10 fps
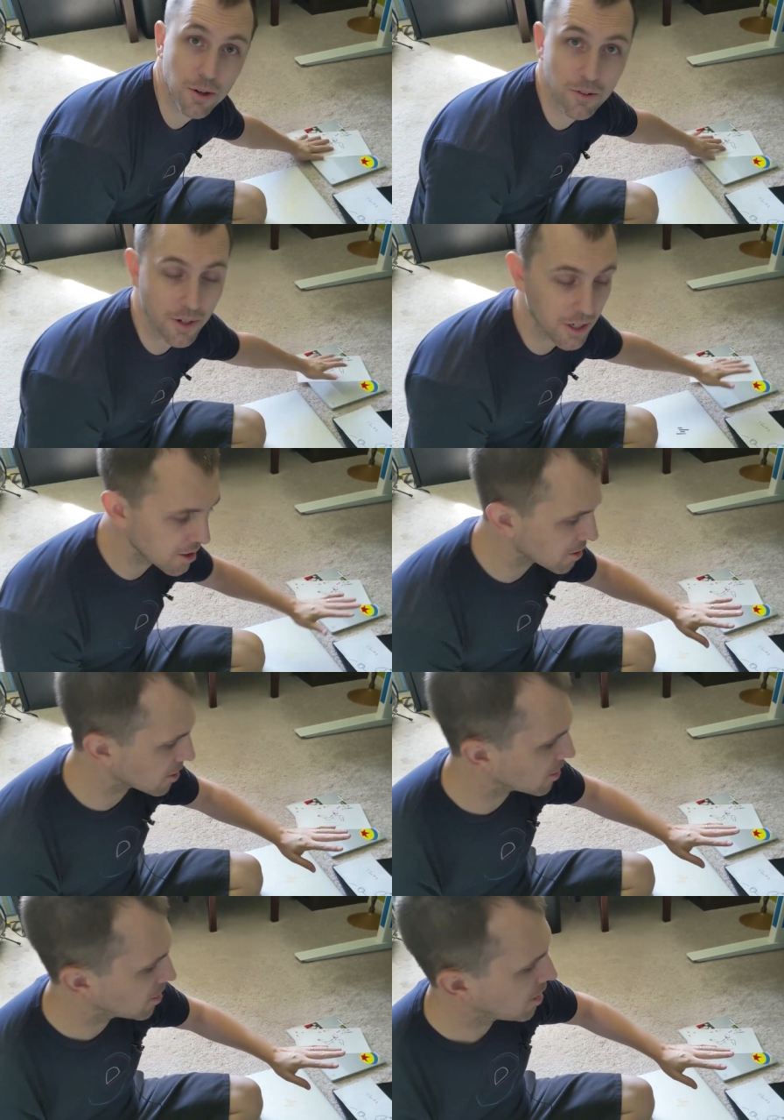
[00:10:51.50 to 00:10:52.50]
one over
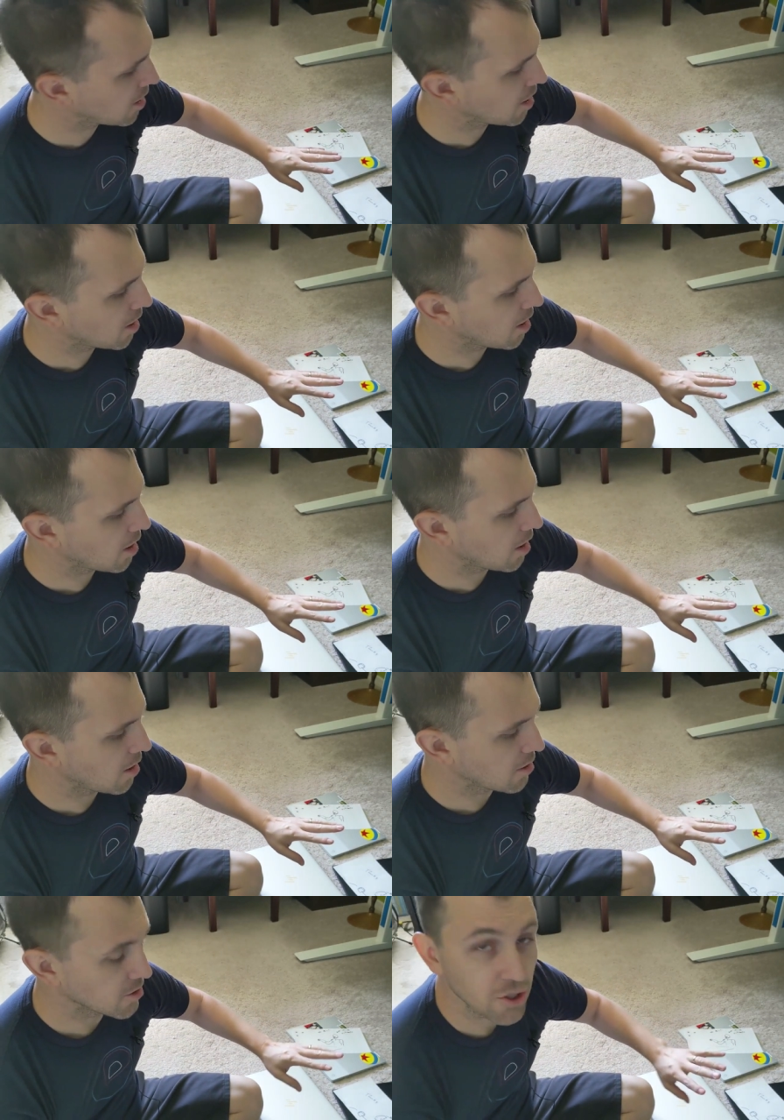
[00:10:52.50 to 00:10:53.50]
here,
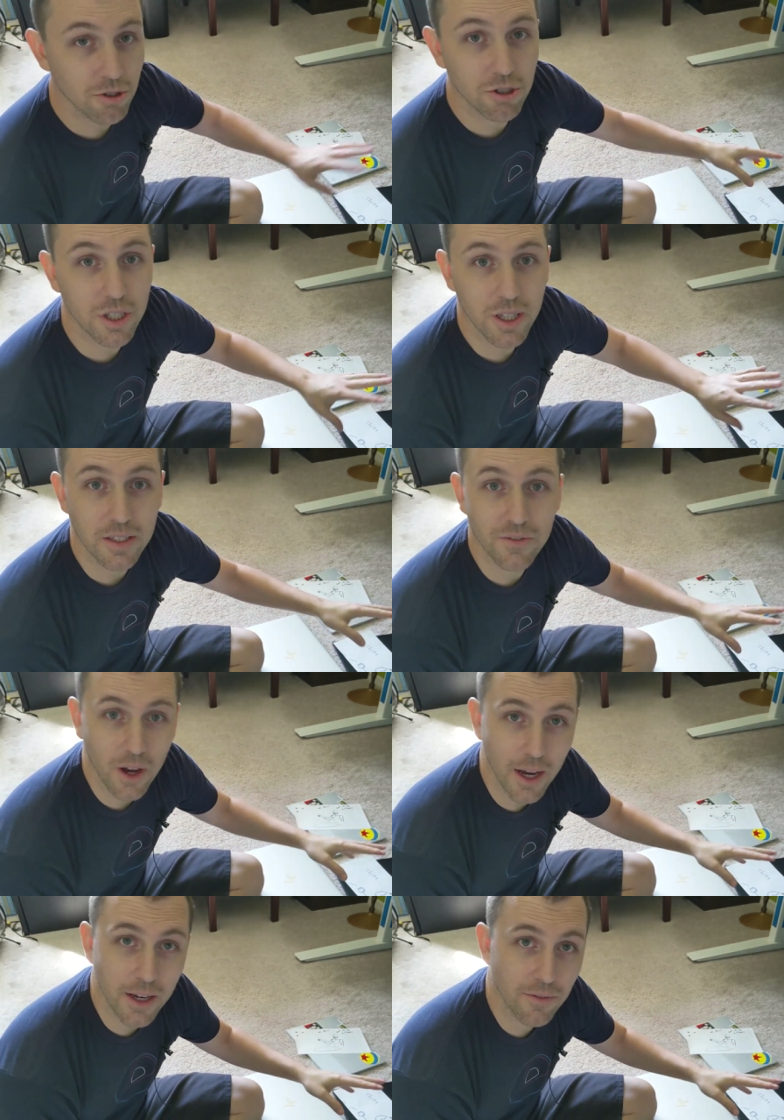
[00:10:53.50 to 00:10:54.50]
usually that's
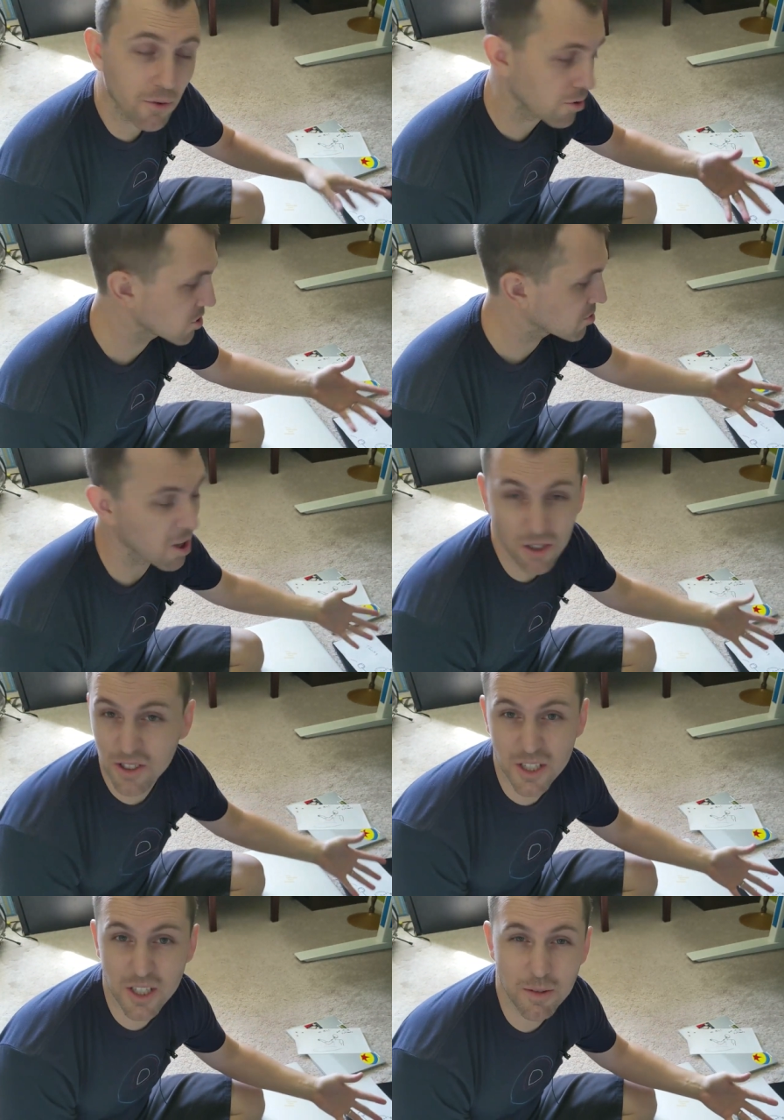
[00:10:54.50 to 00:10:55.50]
fine for smaller
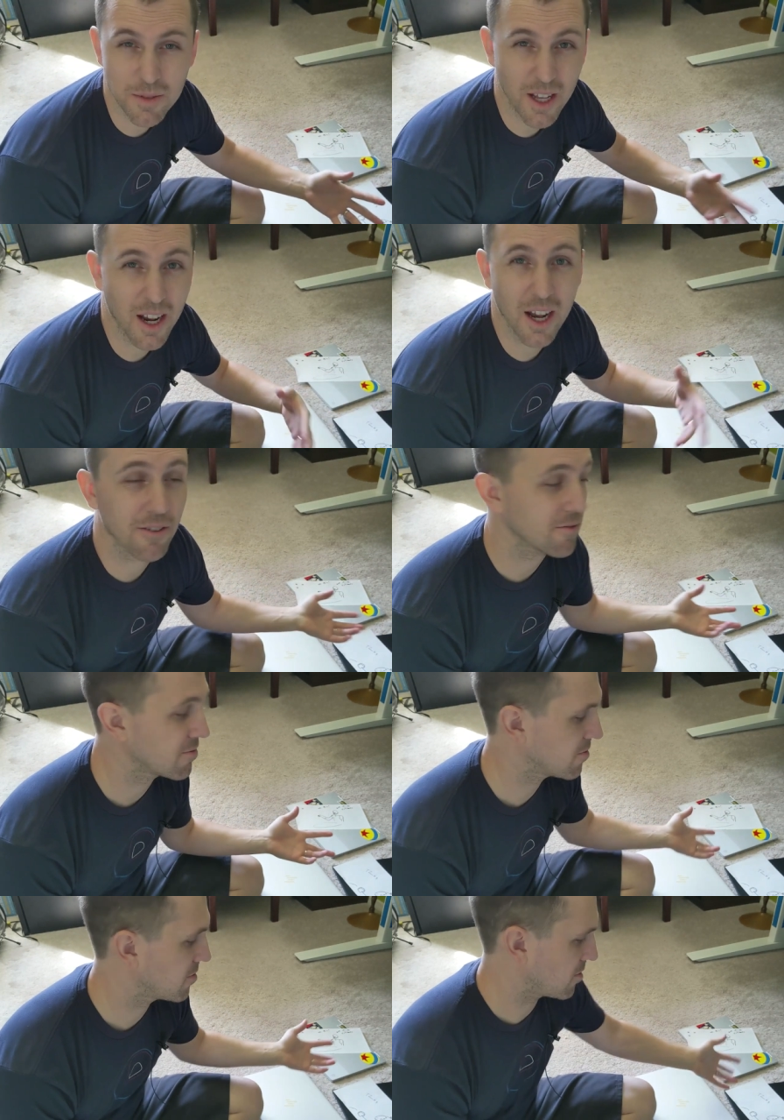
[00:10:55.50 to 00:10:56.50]
systems that have
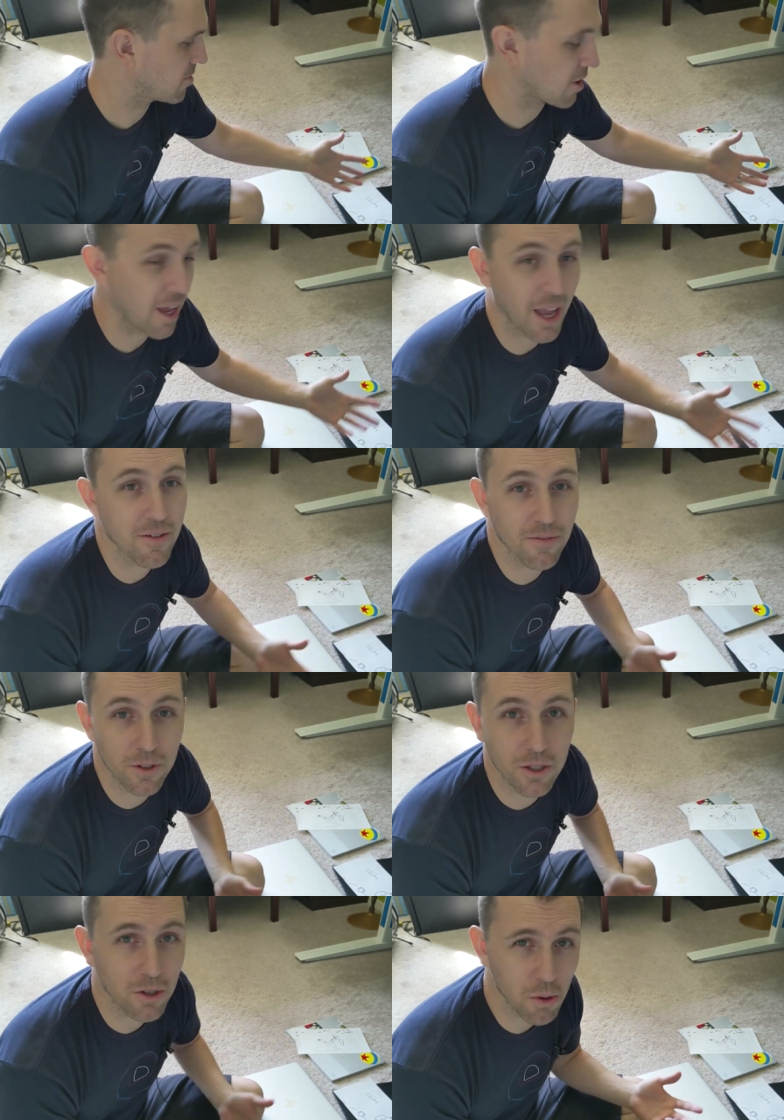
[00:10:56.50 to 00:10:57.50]
a
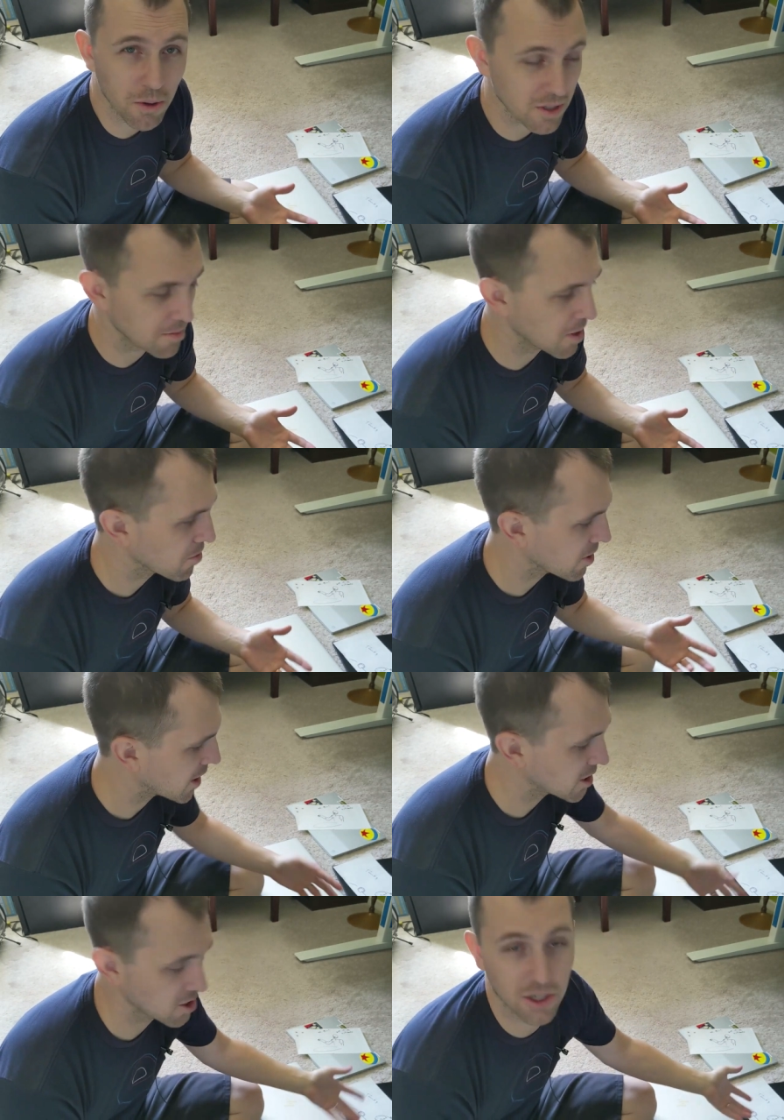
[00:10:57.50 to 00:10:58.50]
handful of cores and memory.
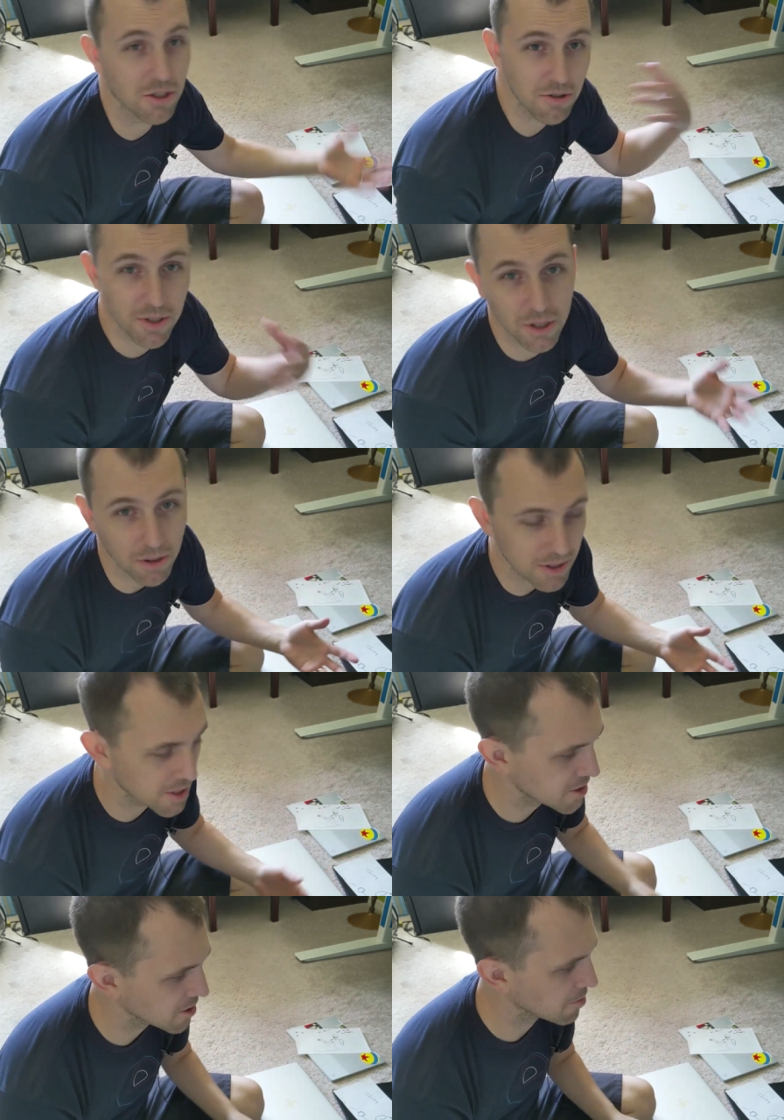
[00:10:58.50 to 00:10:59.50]
I can just use the whole
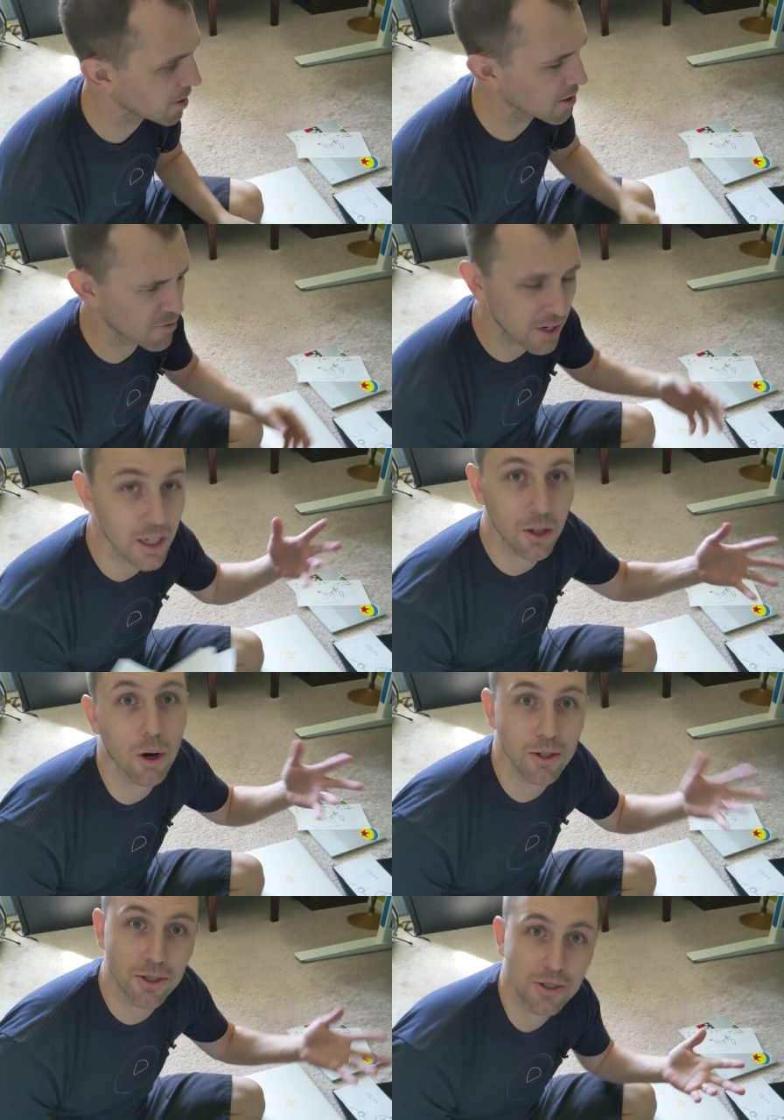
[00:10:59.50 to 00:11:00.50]
system. But if we get
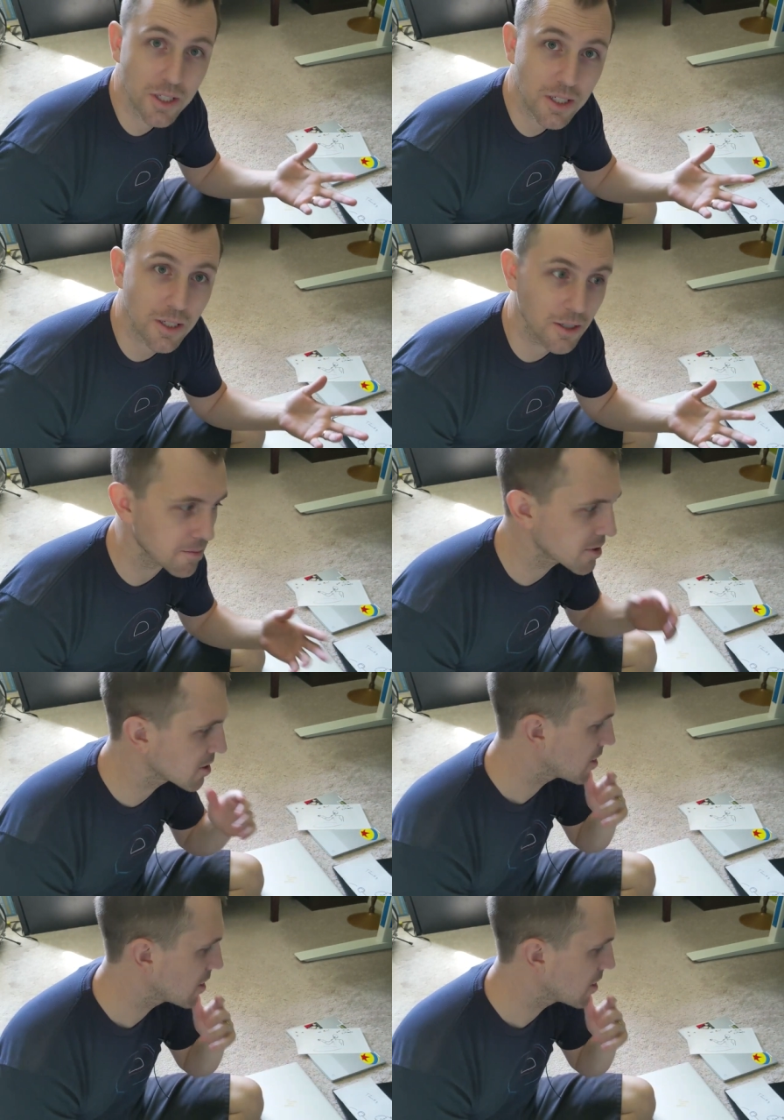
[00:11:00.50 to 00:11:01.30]
larger systems,